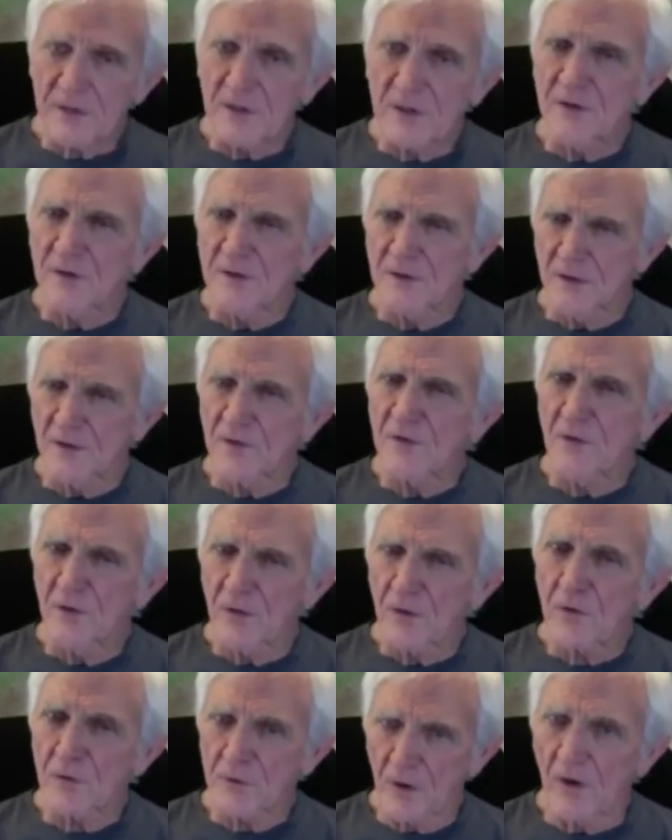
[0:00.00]
the, the
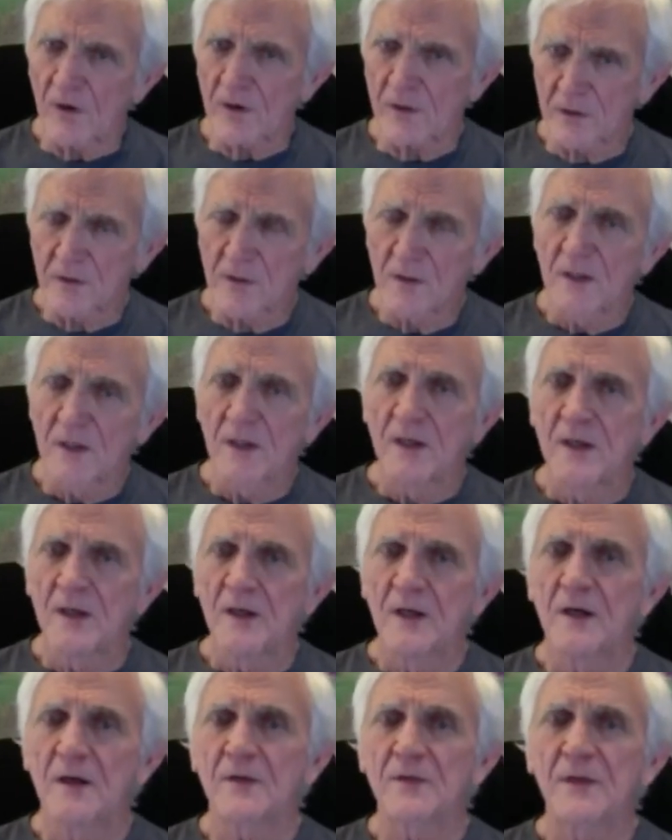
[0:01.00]
her daughter
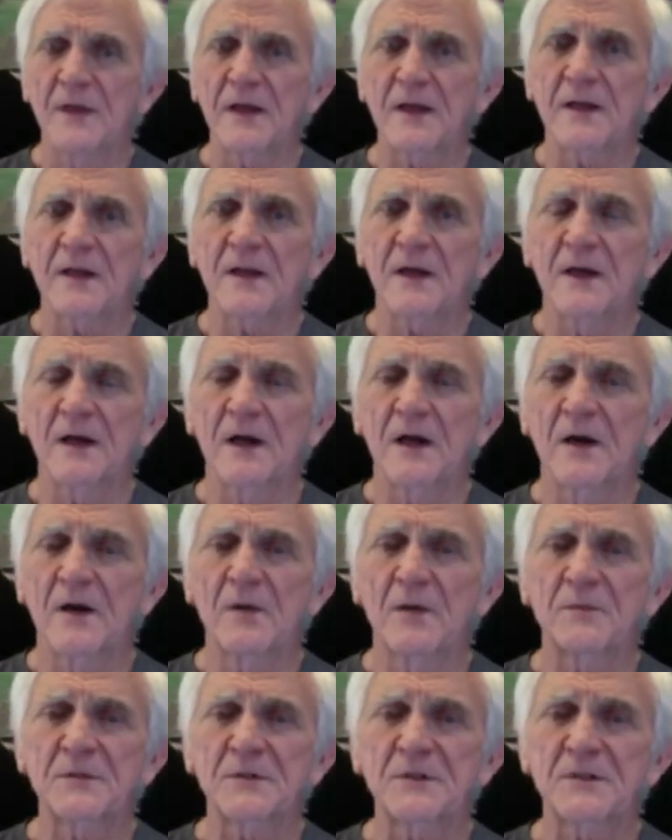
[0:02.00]
that uh,
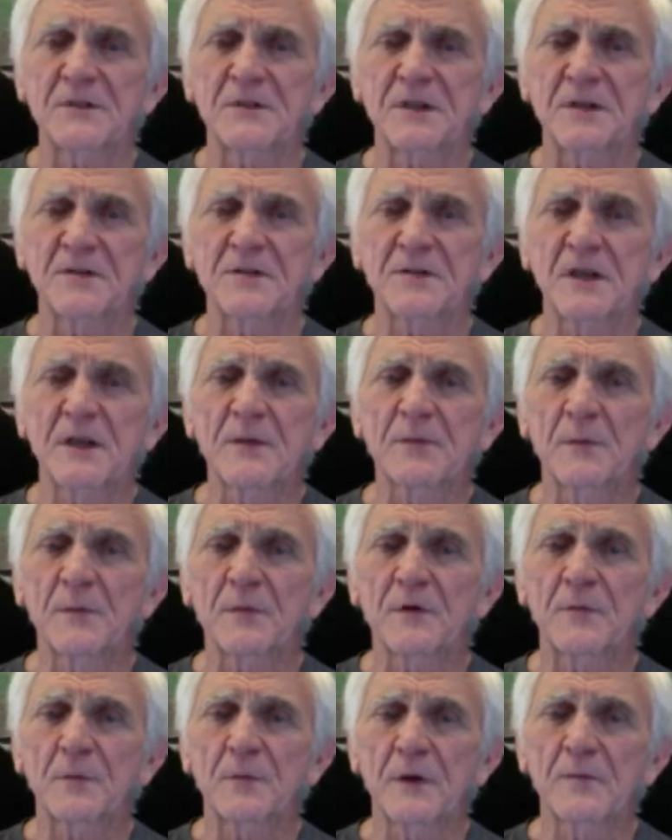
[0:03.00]
um, she said, just keep it
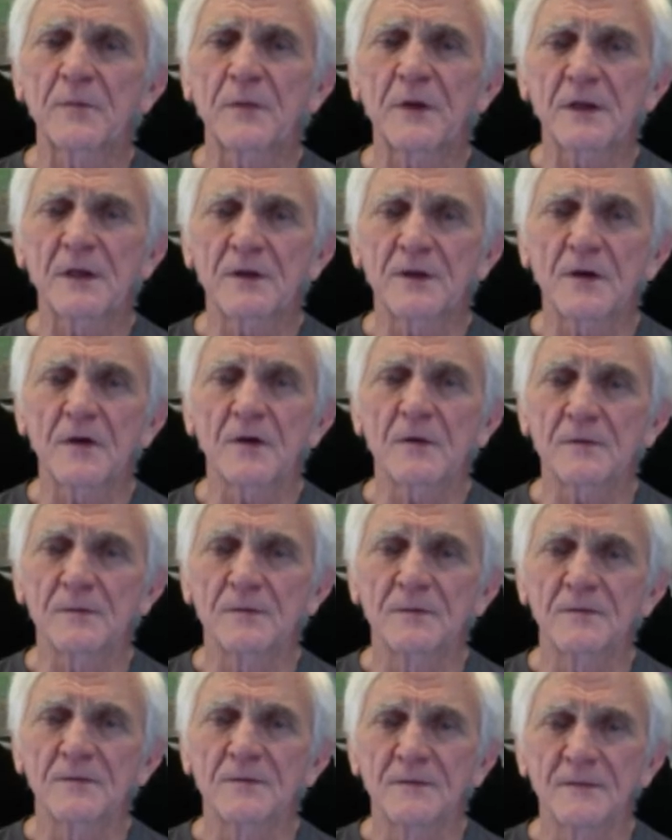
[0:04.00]
between me and you.
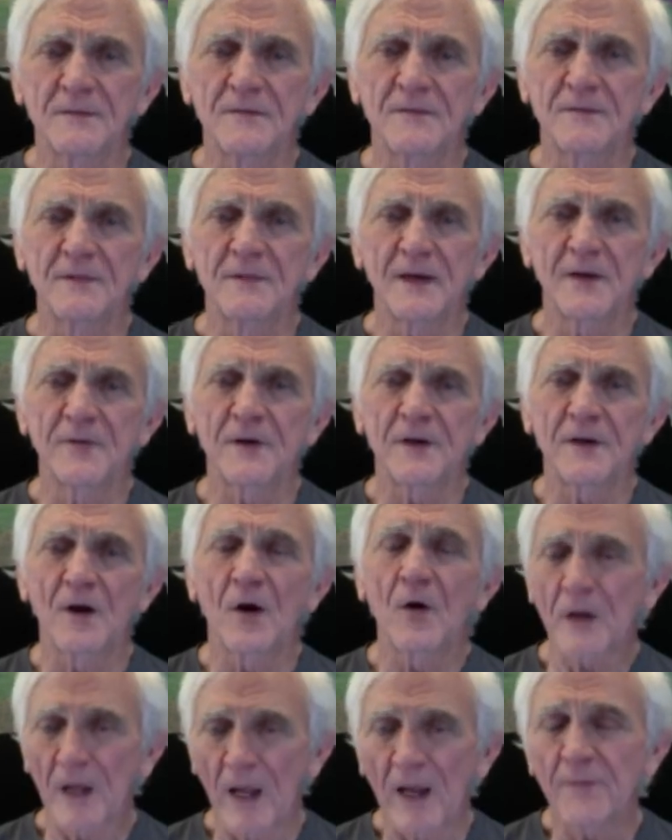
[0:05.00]
And I went,
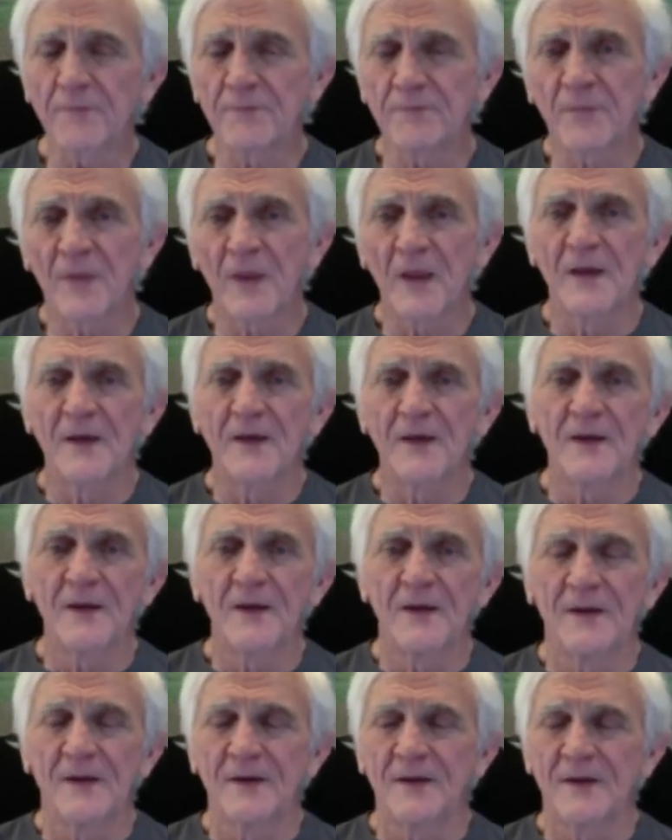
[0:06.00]
okay.
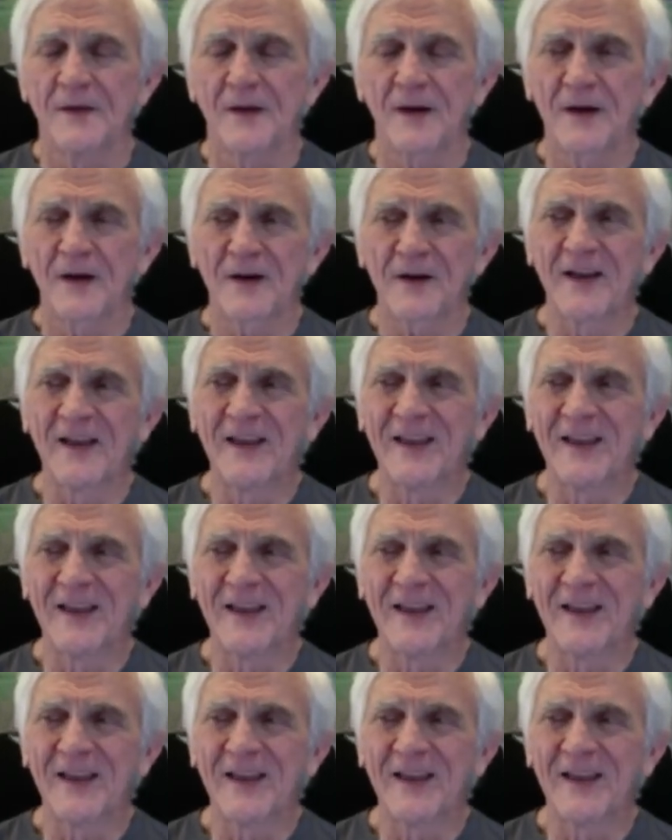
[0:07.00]
Uh,